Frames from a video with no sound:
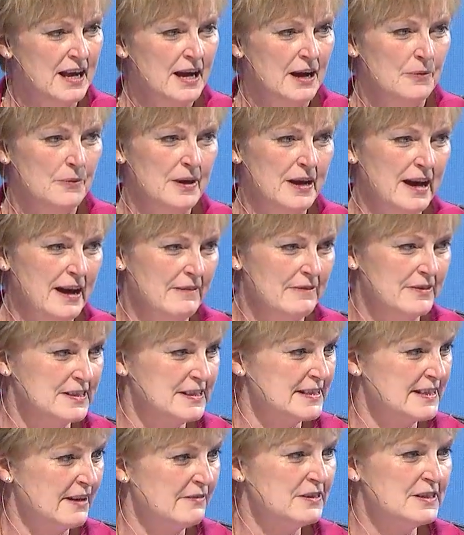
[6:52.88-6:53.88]
We have a
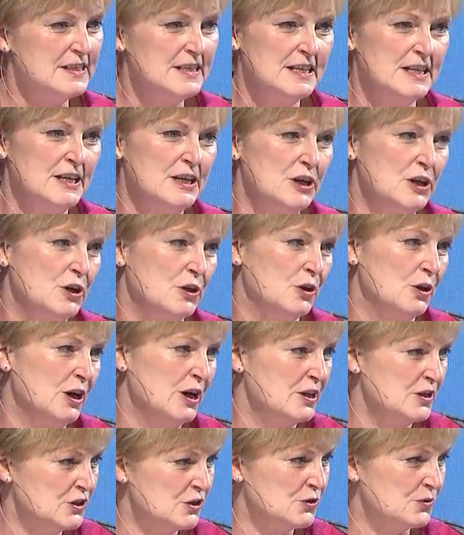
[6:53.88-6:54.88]
17-year
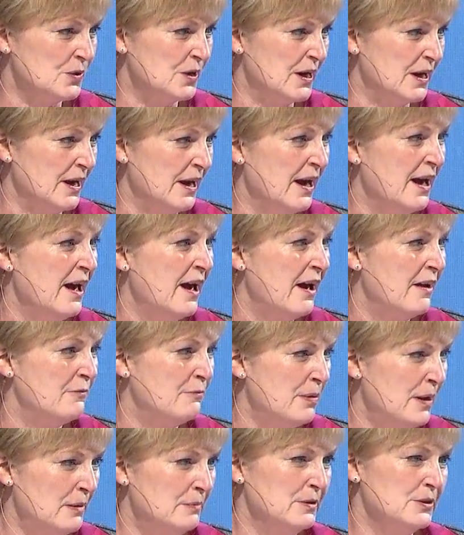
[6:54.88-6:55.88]
history of
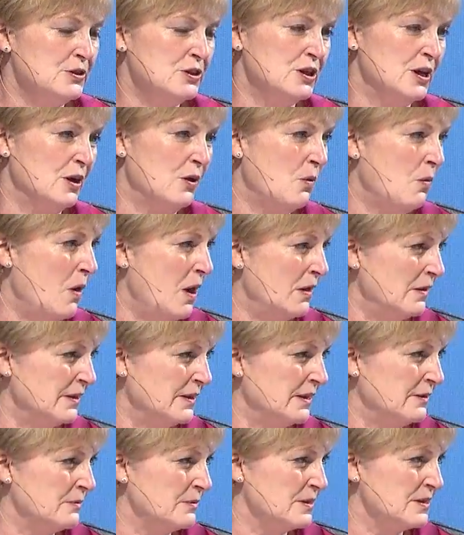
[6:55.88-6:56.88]
publishing
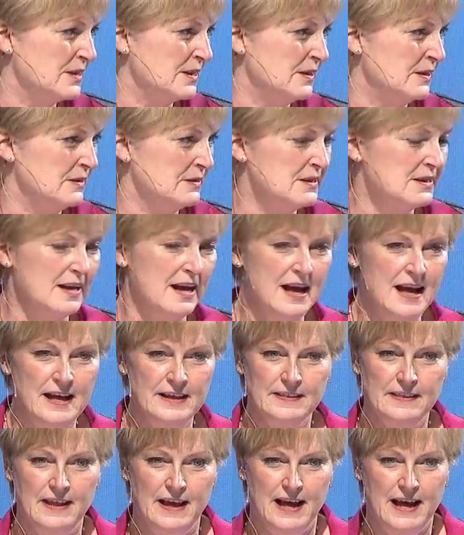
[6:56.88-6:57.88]
quality results
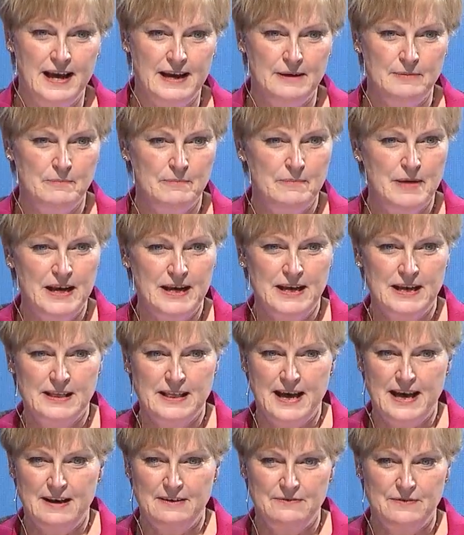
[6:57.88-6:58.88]
online, making
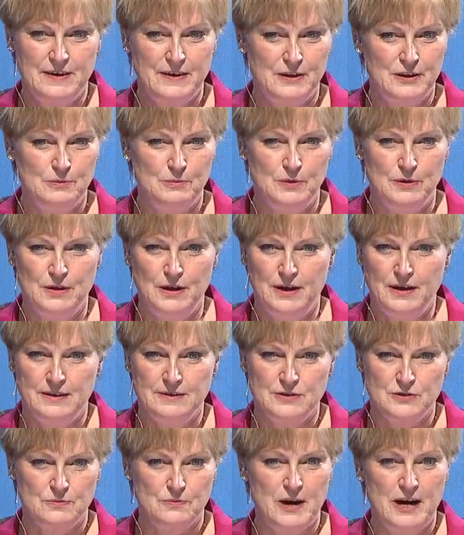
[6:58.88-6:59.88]
that available
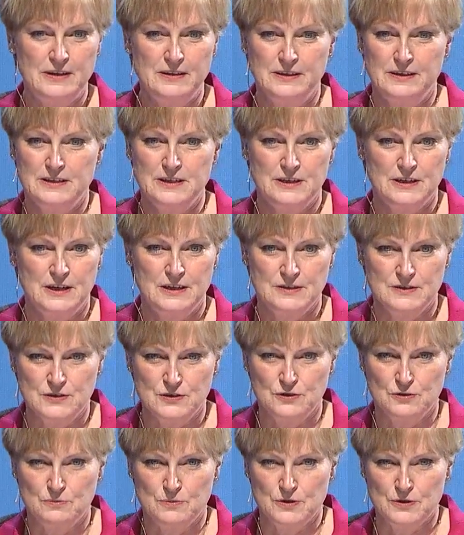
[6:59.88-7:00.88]
directly to
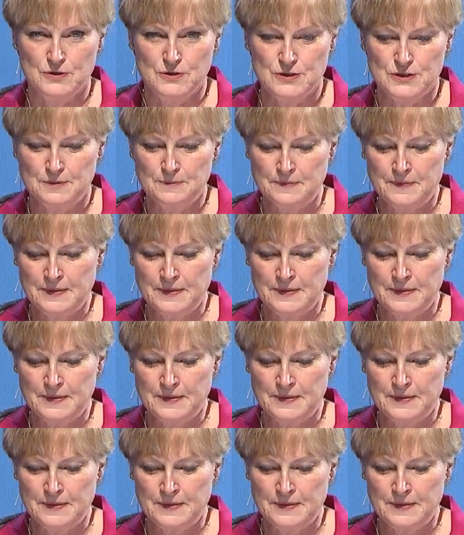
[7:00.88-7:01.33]
consumers.